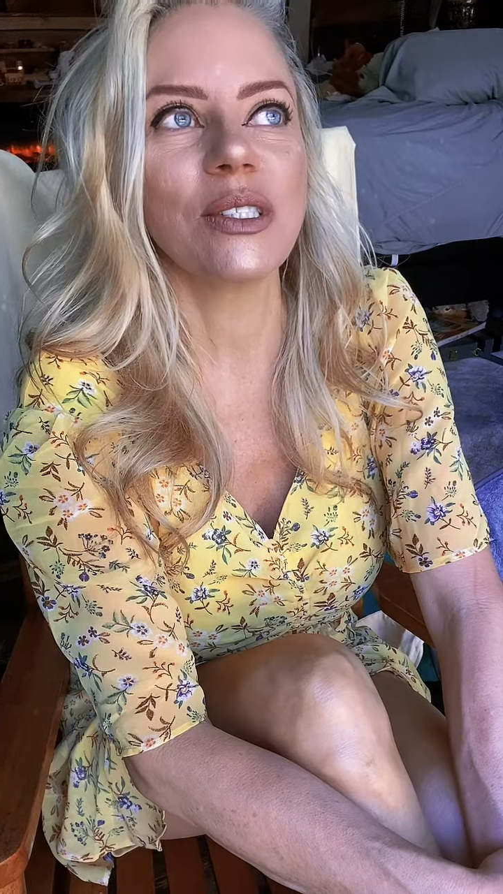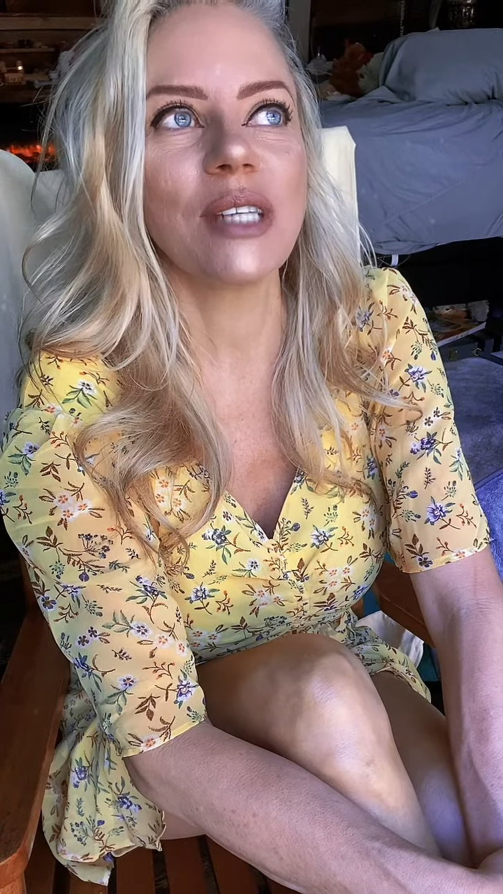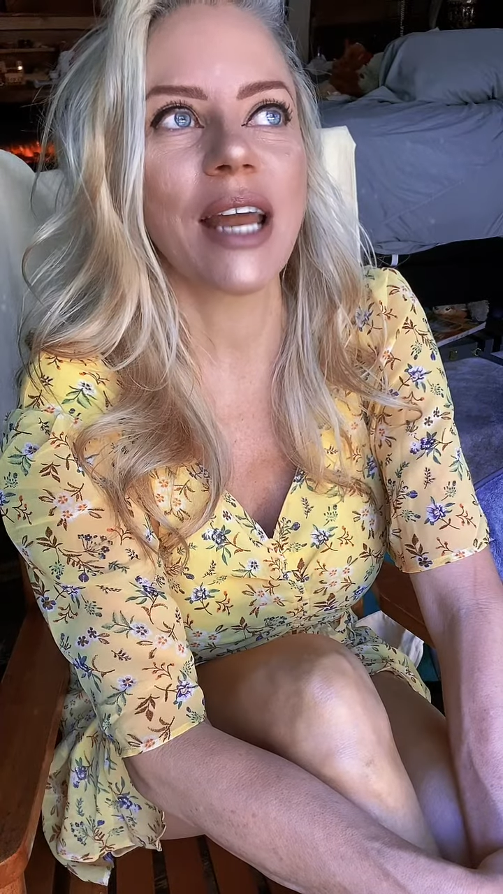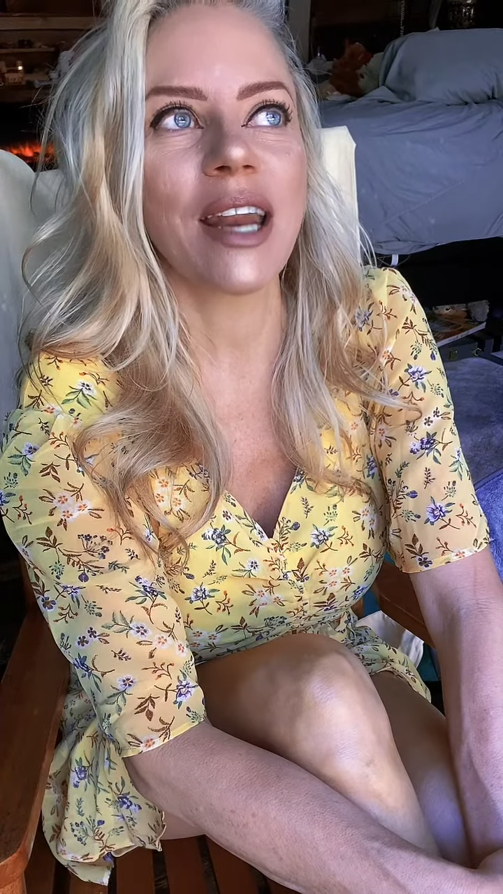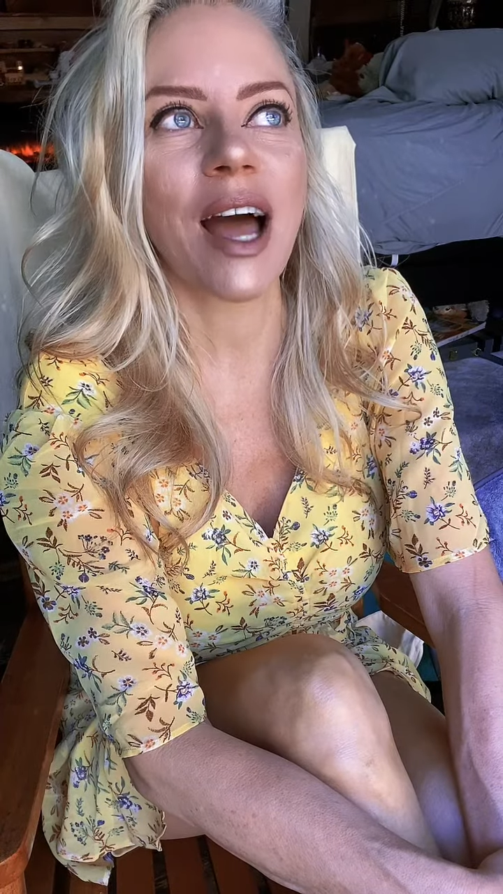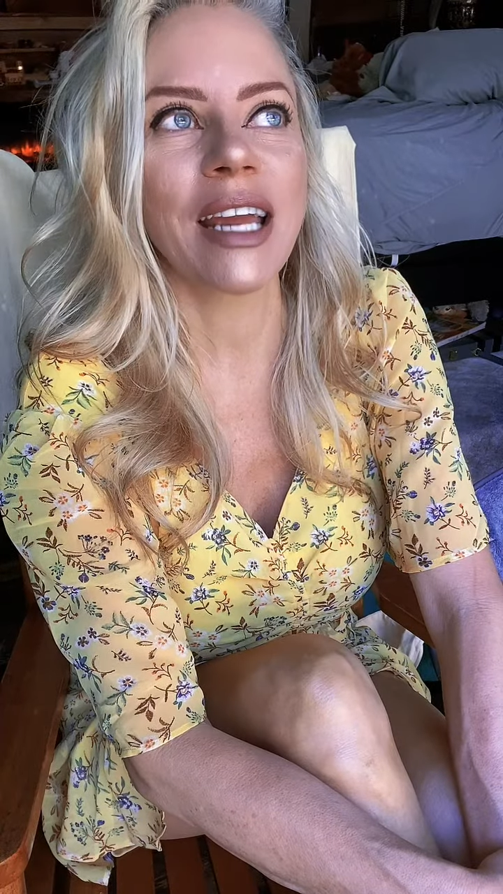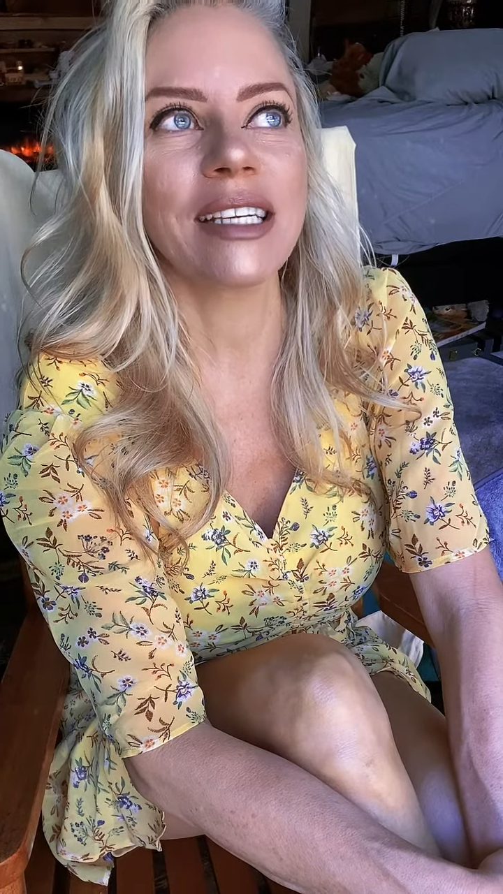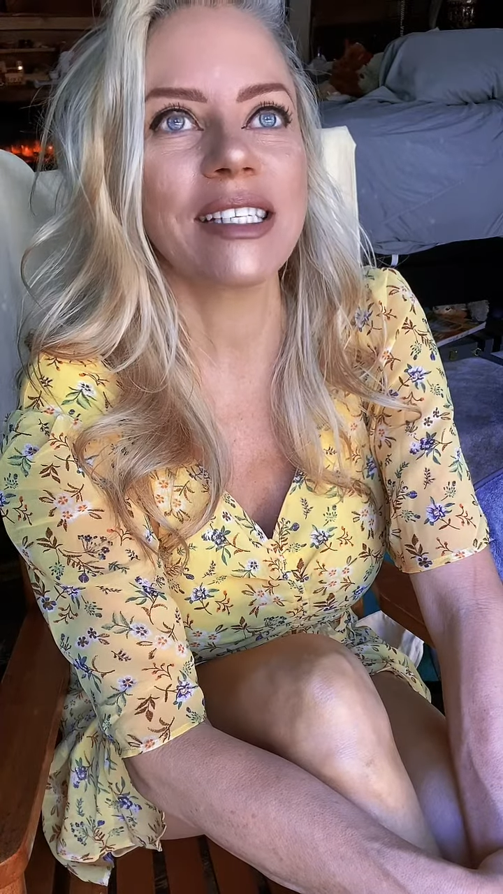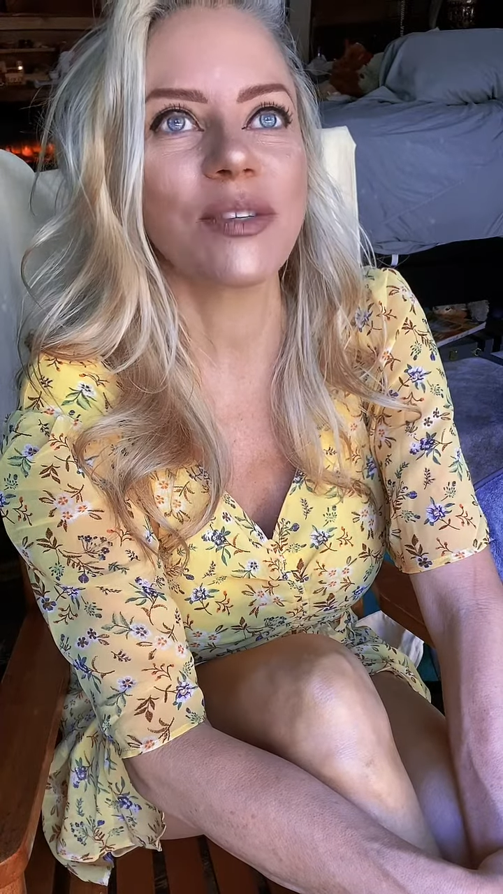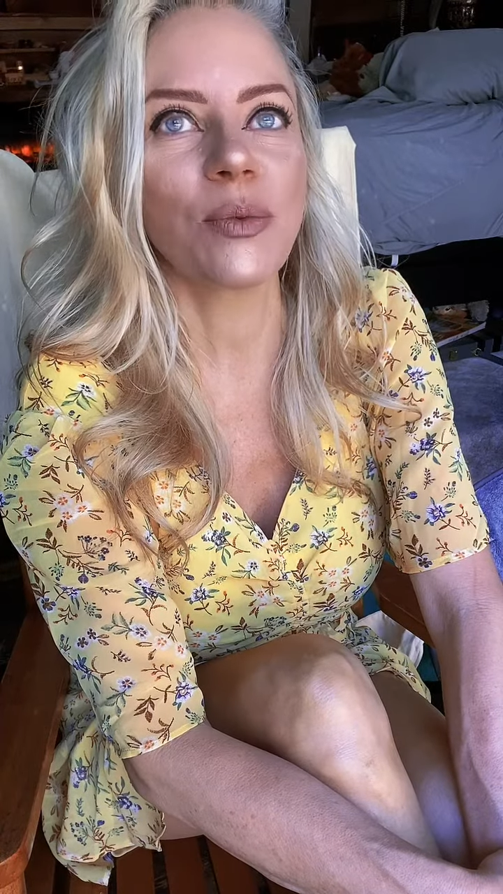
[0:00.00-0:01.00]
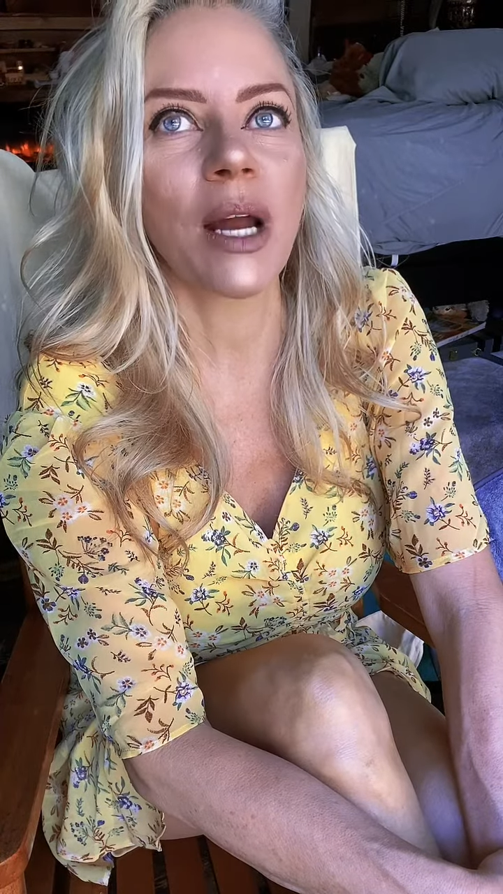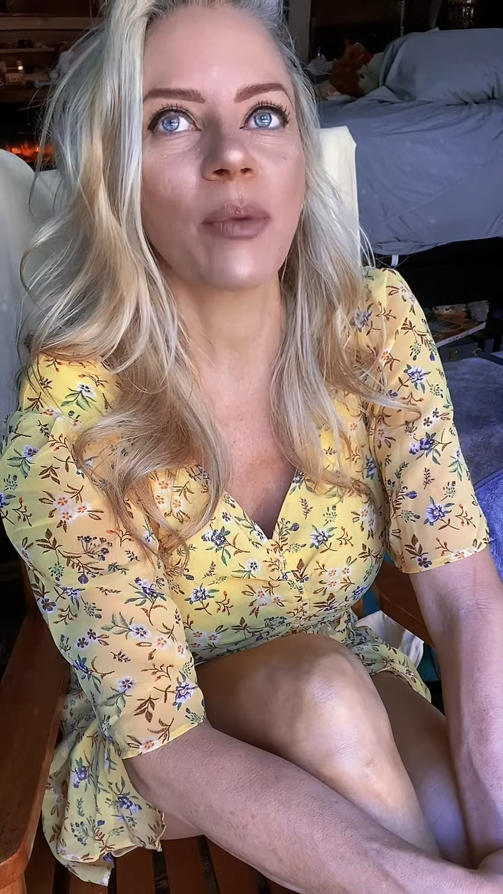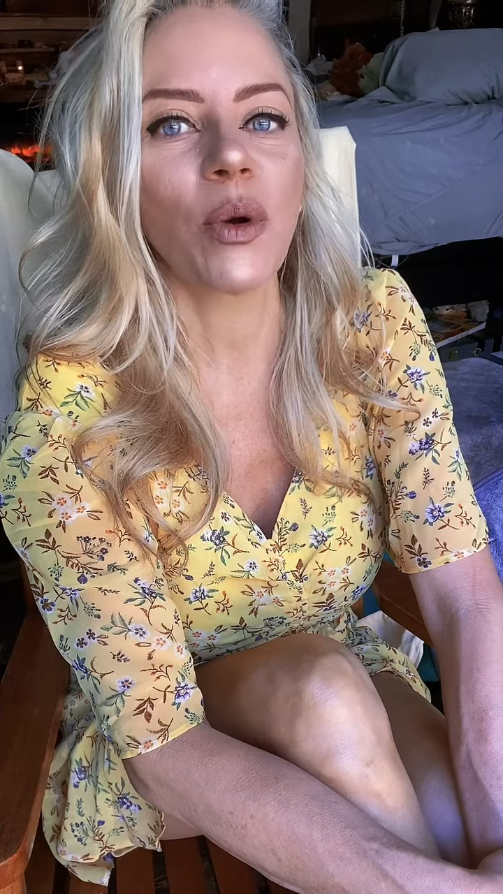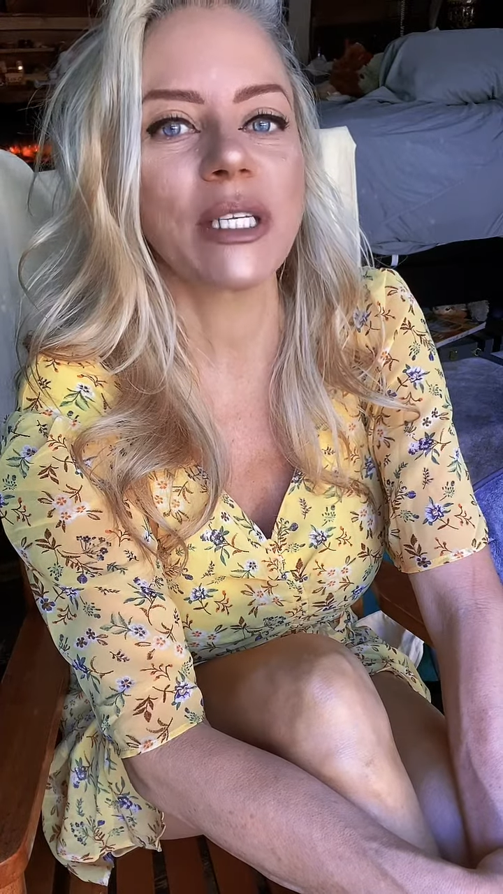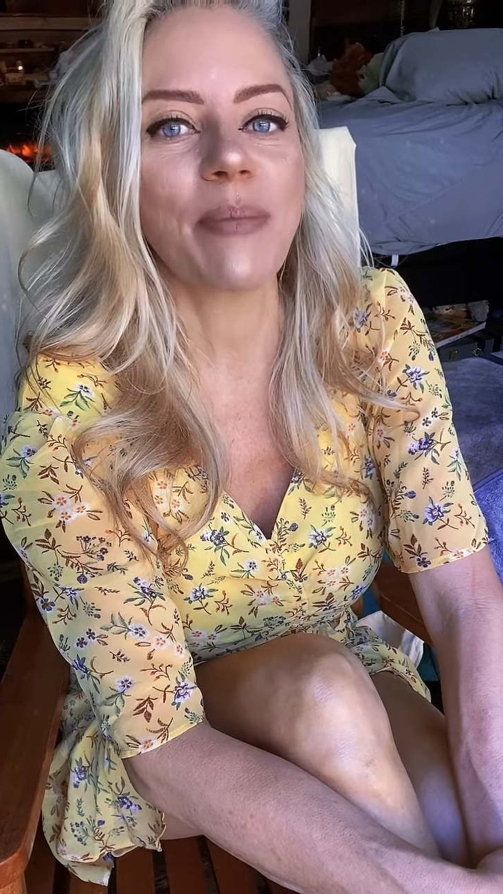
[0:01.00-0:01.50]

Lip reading: at night when I'm going to